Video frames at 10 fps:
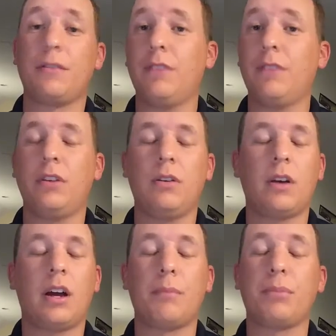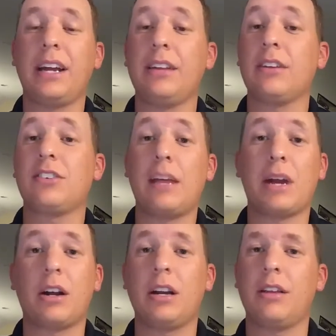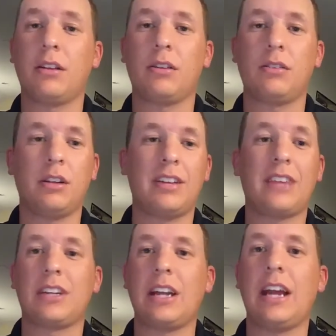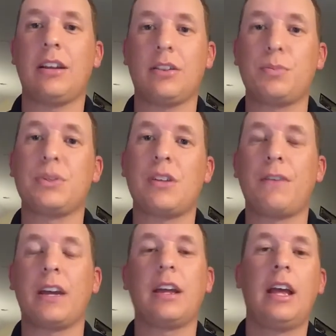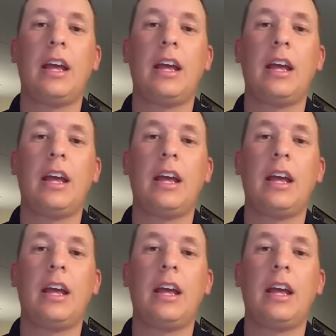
If you play in the same area, they'll designate a specific